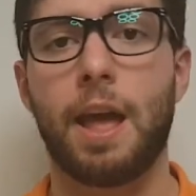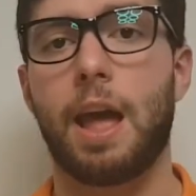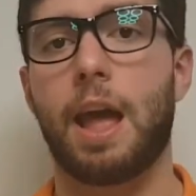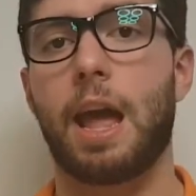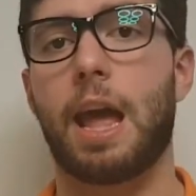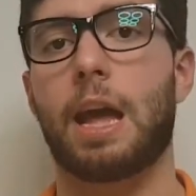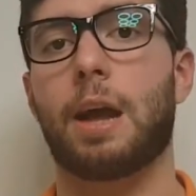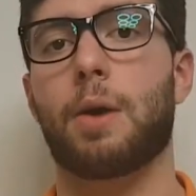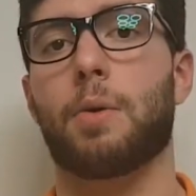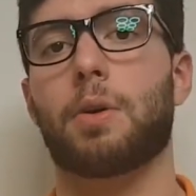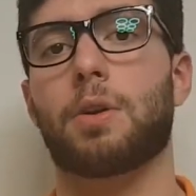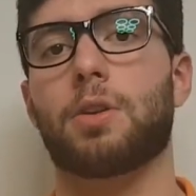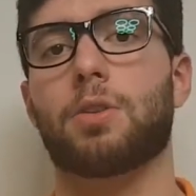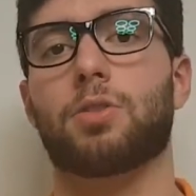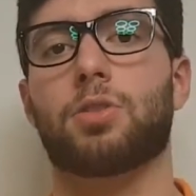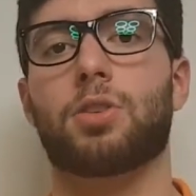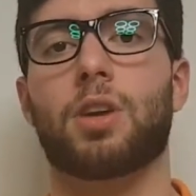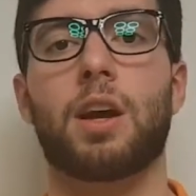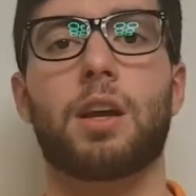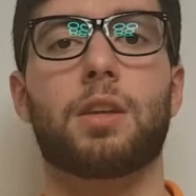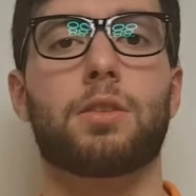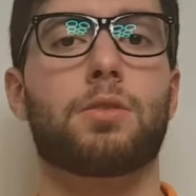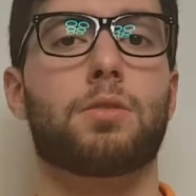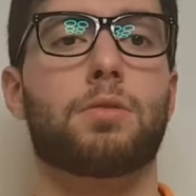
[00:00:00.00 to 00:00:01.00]
And when you
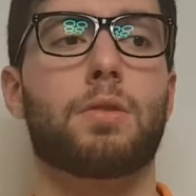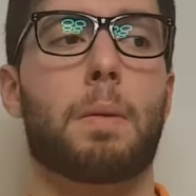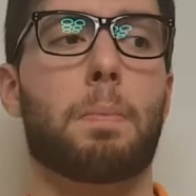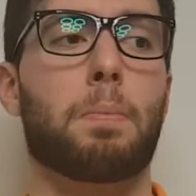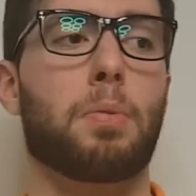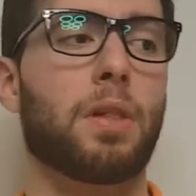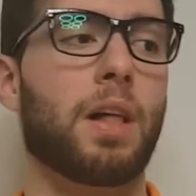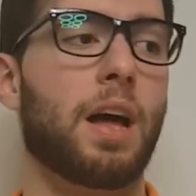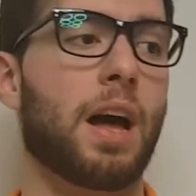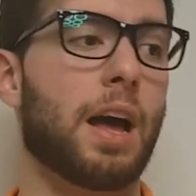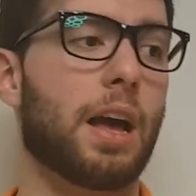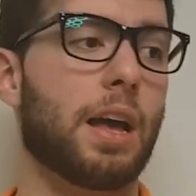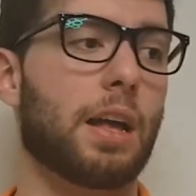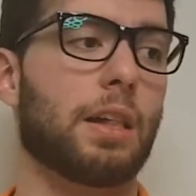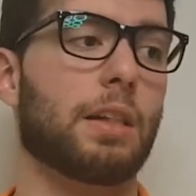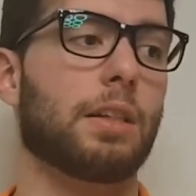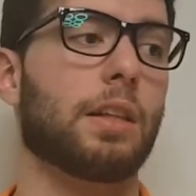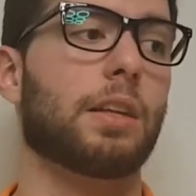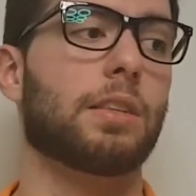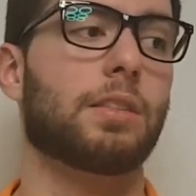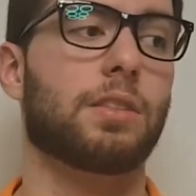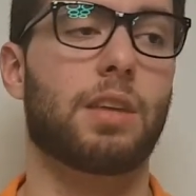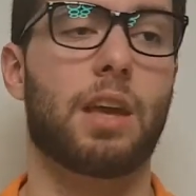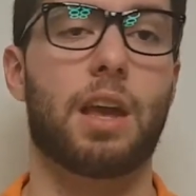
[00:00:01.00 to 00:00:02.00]
try to apply,
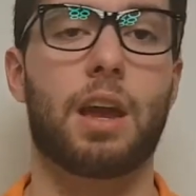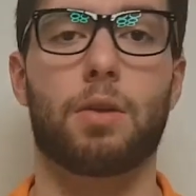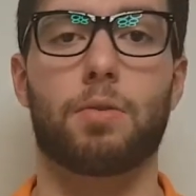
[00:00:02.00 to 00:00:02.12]
let's say,